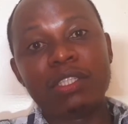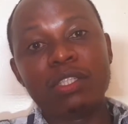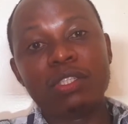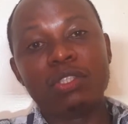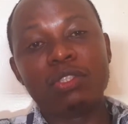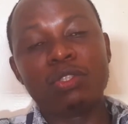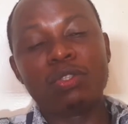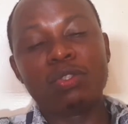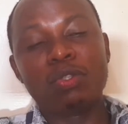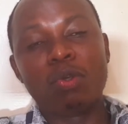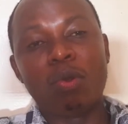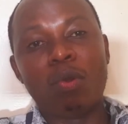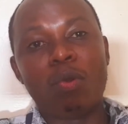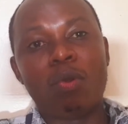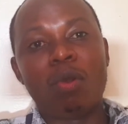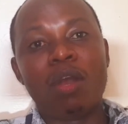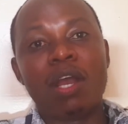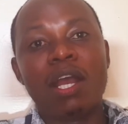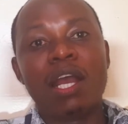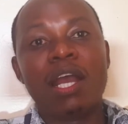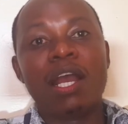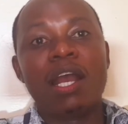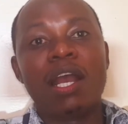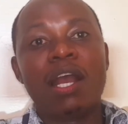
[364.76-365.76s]
So,
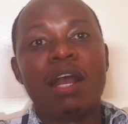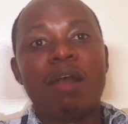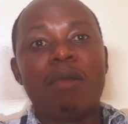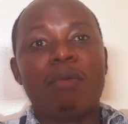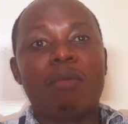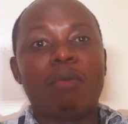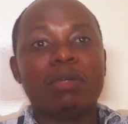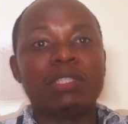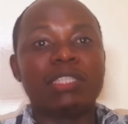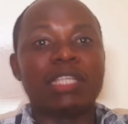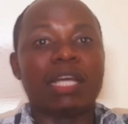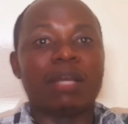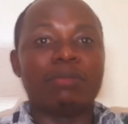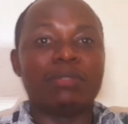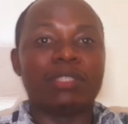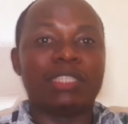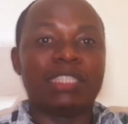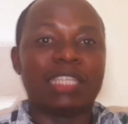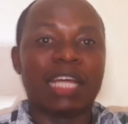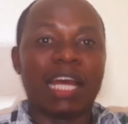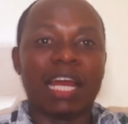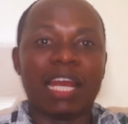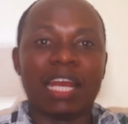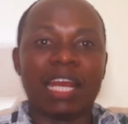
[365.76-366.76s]
what I would
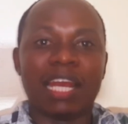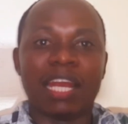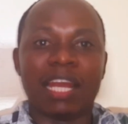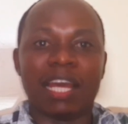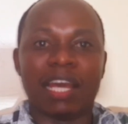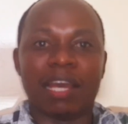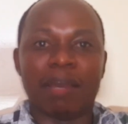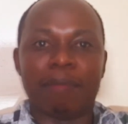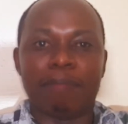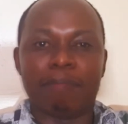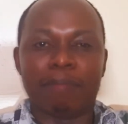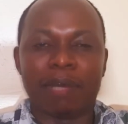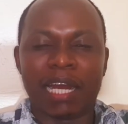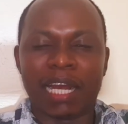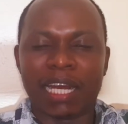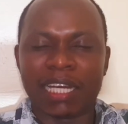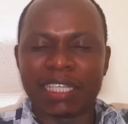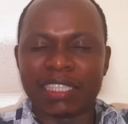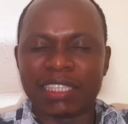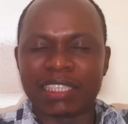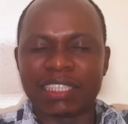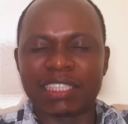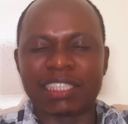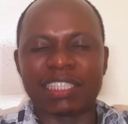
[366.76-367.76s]
tell
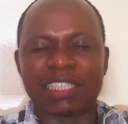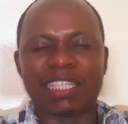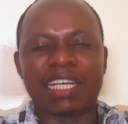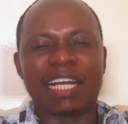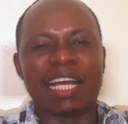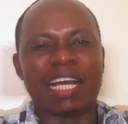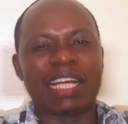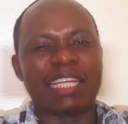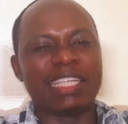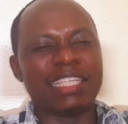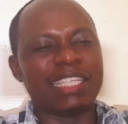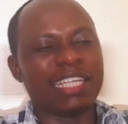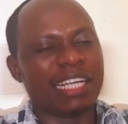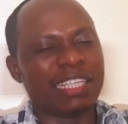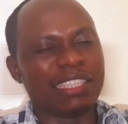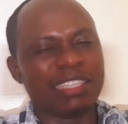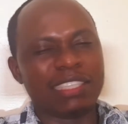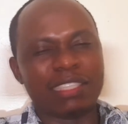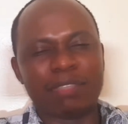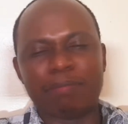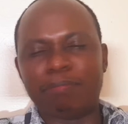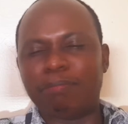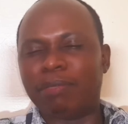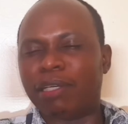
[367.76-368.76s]
parents,
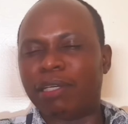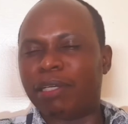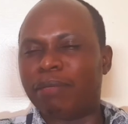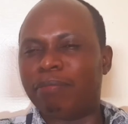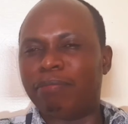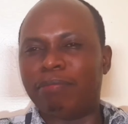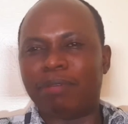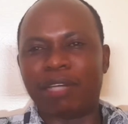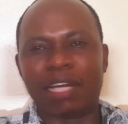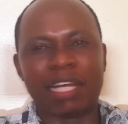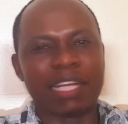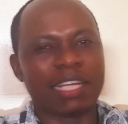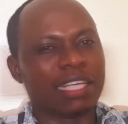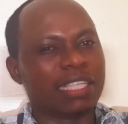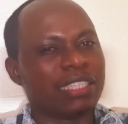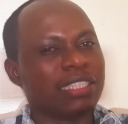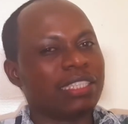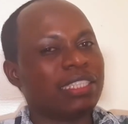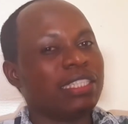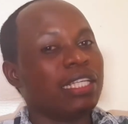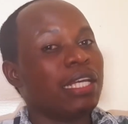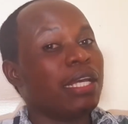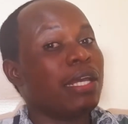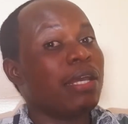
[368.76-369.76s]
guardians, big
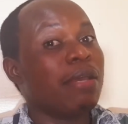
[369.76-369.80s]
brothers,